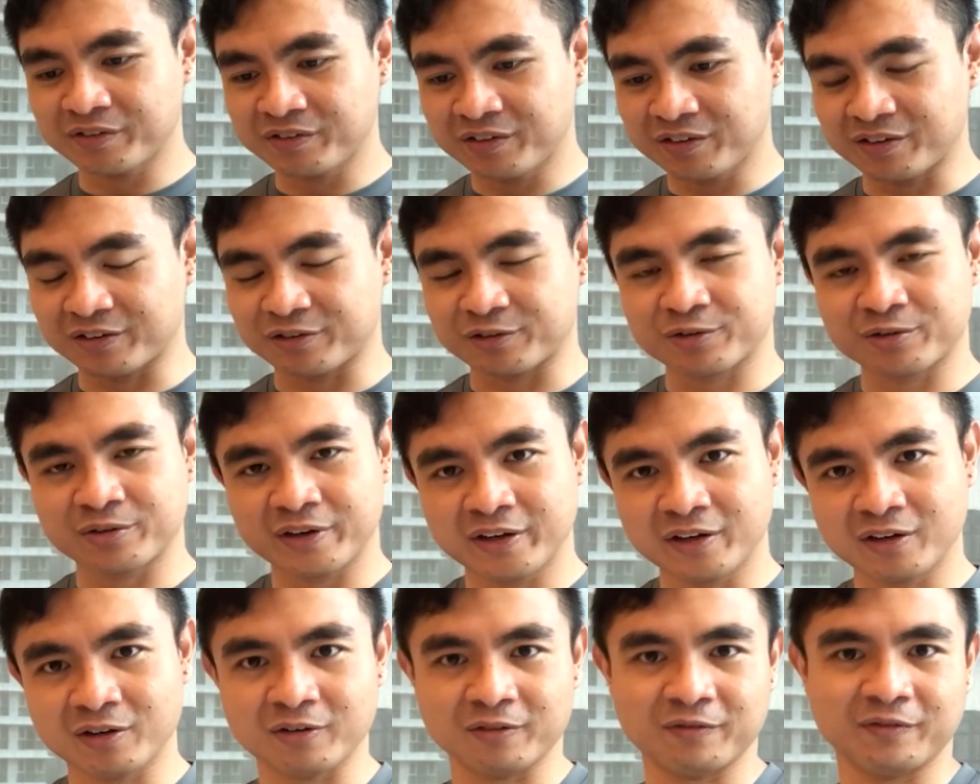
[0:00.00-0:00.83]
see the
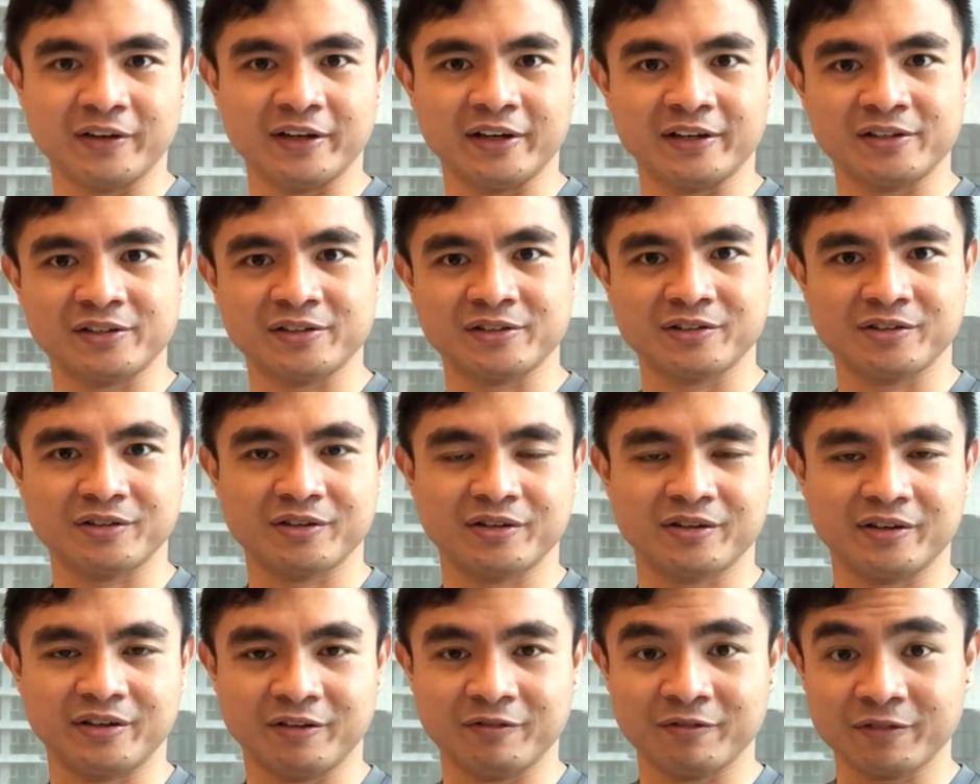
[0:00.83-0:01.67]
trail of that
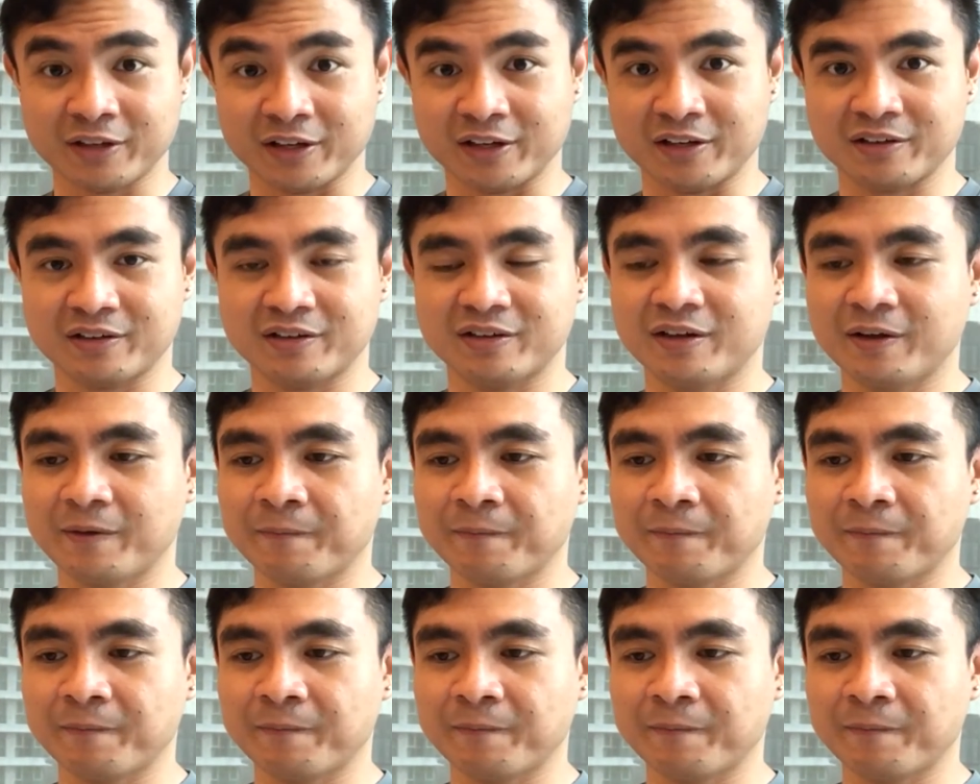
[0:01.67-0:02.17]
event.